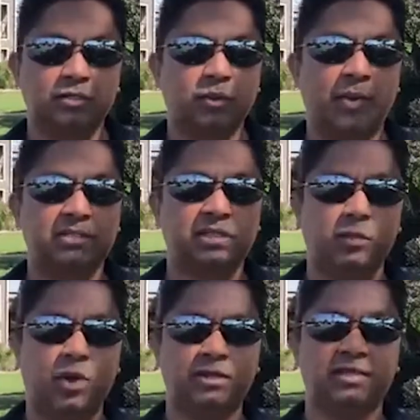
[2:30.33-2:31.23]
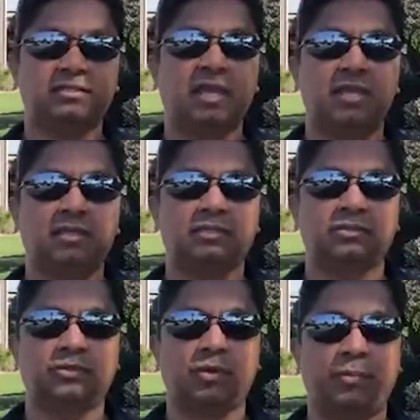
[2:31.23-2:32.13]
So basically what they're saying
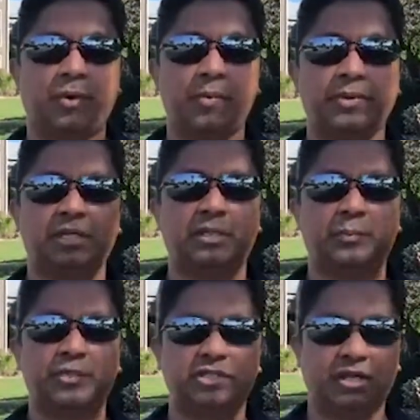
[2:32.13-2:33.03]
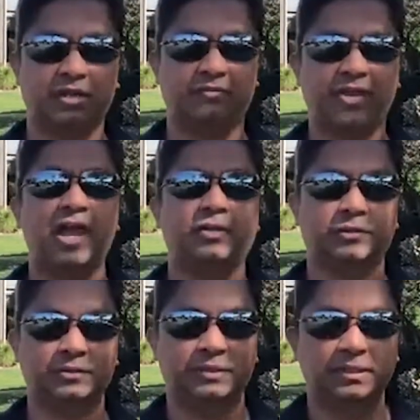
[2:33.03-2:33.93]
is your property depreciate in
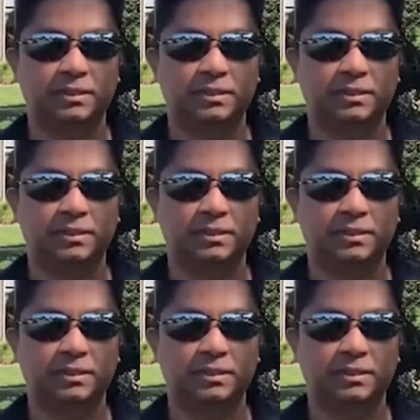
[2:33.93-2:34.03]
value,